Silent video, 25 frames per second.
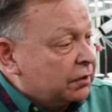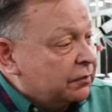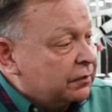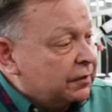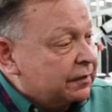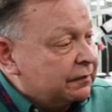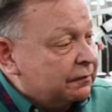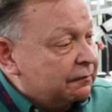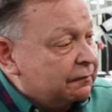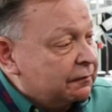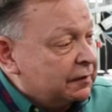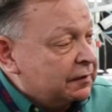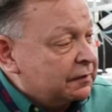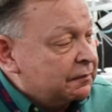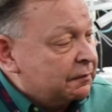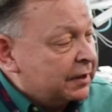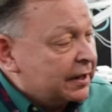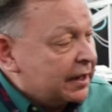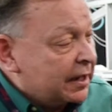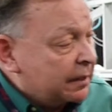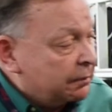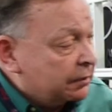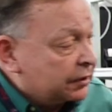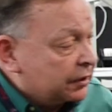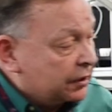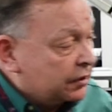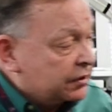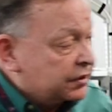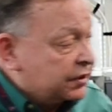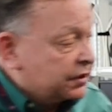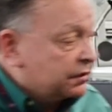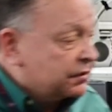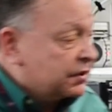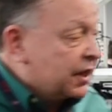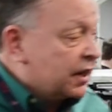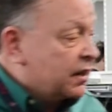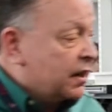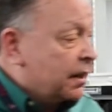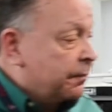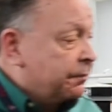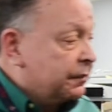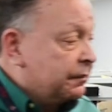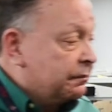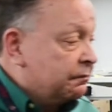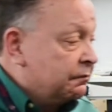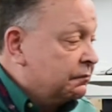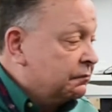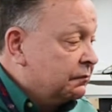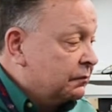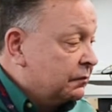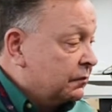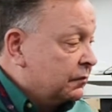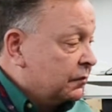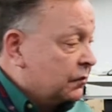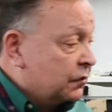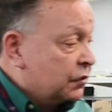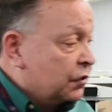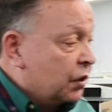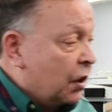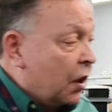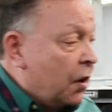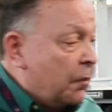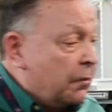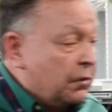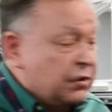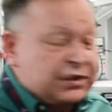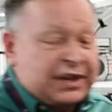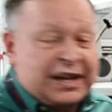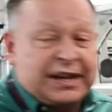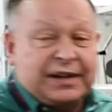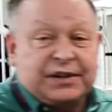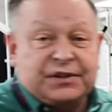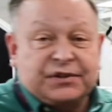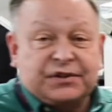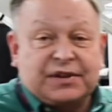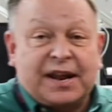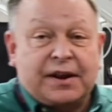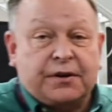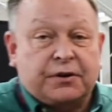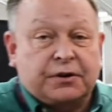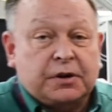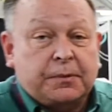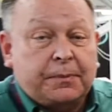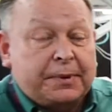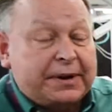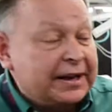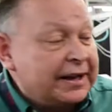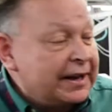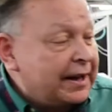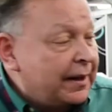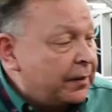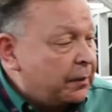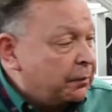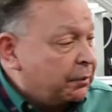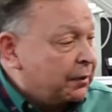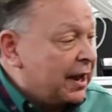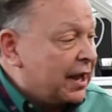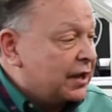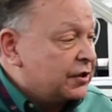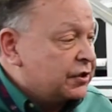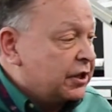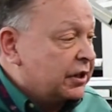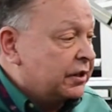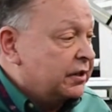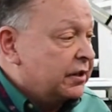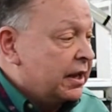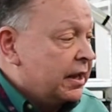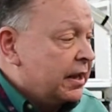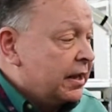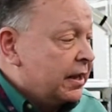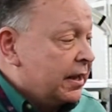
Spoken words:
work, we've been able to set it up to almost any standard depending on the project.